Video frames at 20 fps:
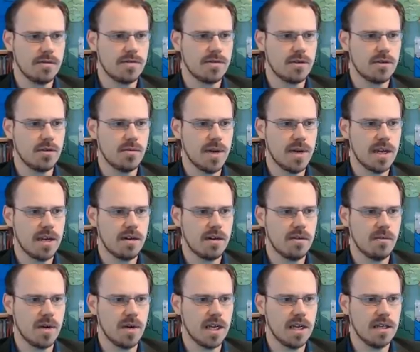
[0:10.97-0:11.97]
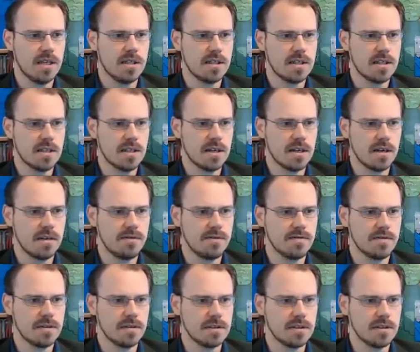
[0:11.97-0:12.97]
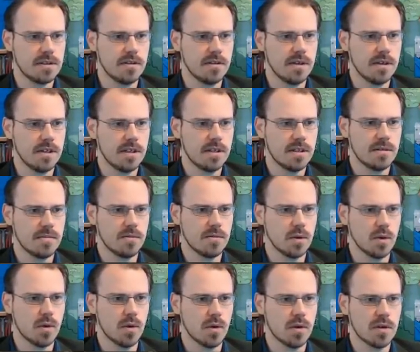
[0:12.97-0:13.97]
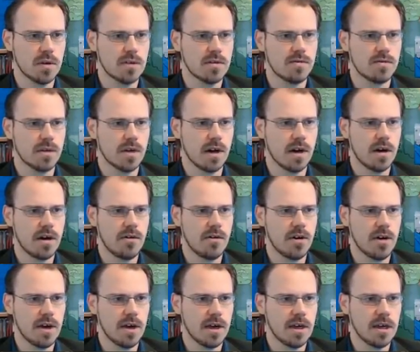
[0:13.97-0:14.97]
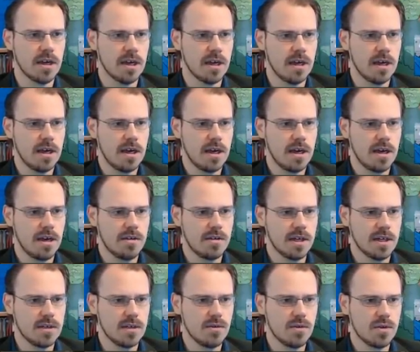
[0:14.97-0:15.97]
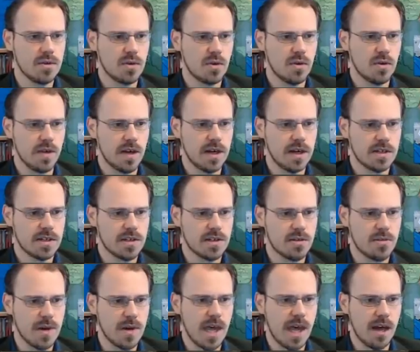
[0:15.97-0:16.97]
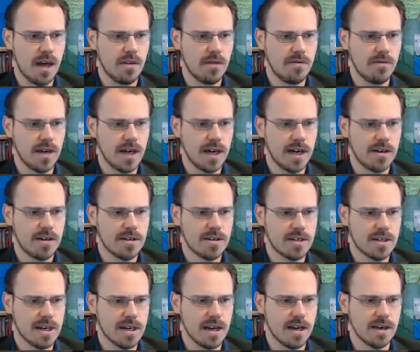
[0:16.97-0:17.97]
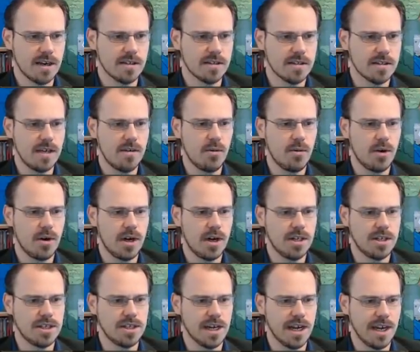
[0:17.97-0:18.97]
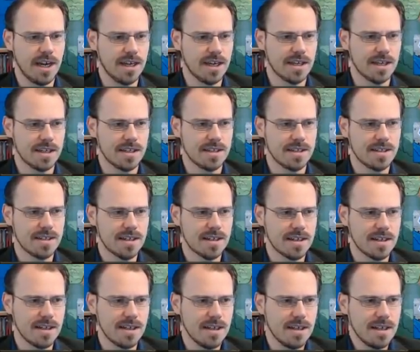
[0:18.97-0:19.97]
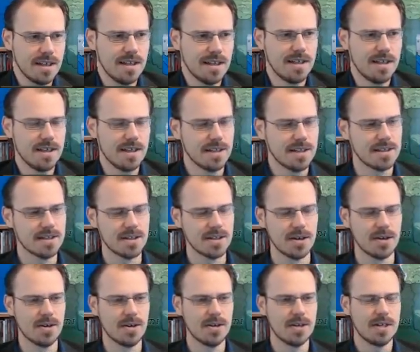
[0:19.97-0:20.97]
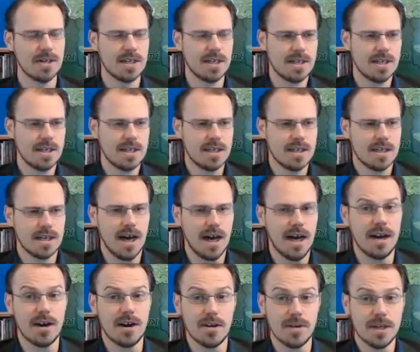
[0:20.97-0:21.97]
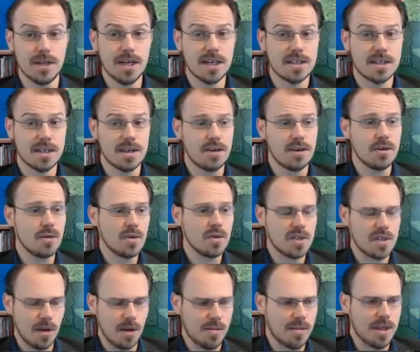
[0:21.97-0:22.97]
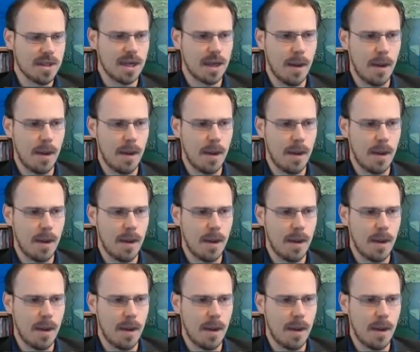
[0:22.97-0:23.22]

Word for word: 2-mana weenies and stuff, including some Loot Hoarders for card drawing. I've got 2 Soul Fires, 3 Hellfires, and Leeroy Jenkins. So, I don't know, the deck's going to do something.